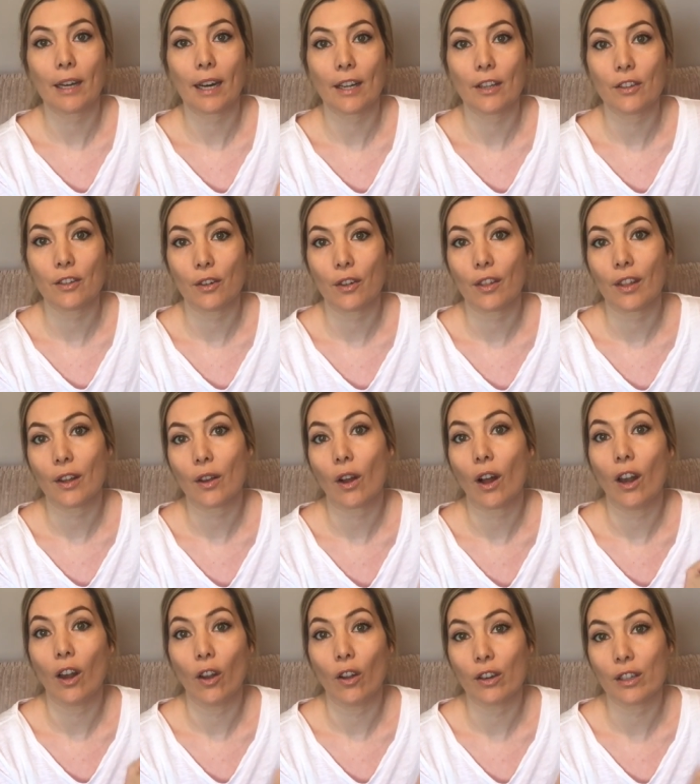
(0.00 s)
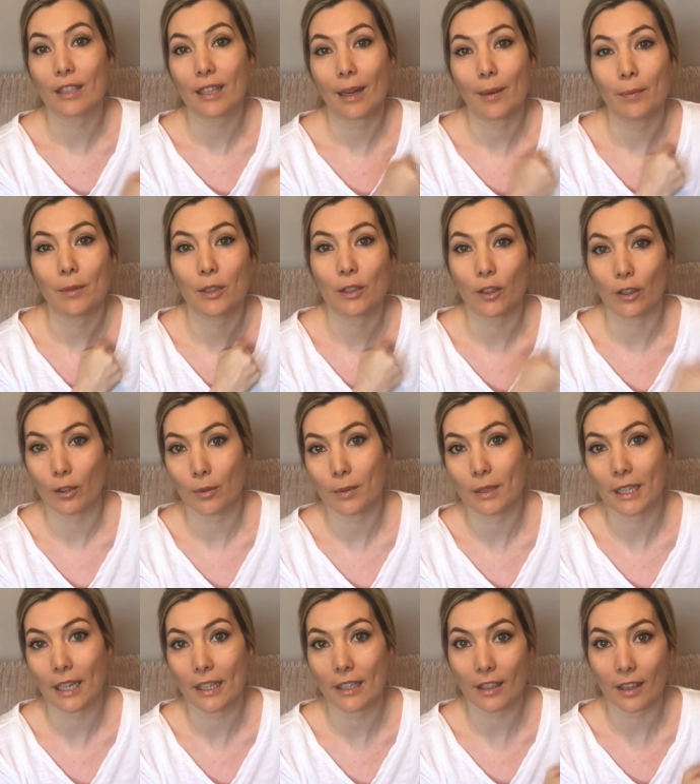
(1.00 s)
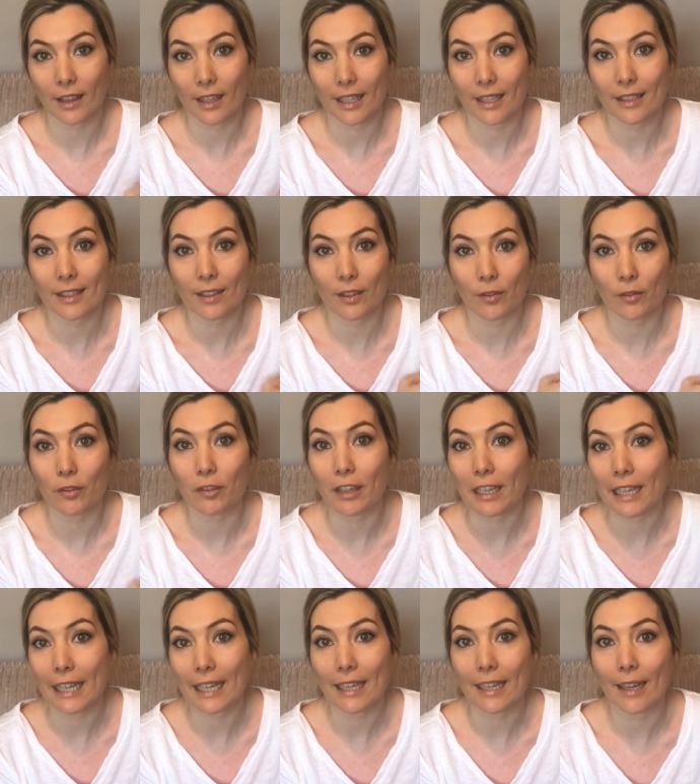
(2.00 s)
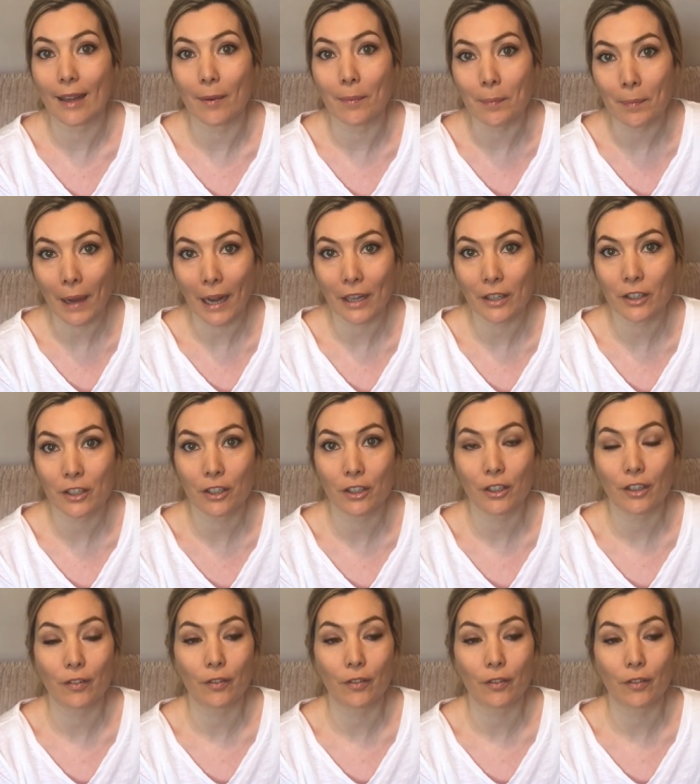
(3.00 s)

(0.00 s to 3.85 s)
I do think a lot of times circumstantial things can really impact you.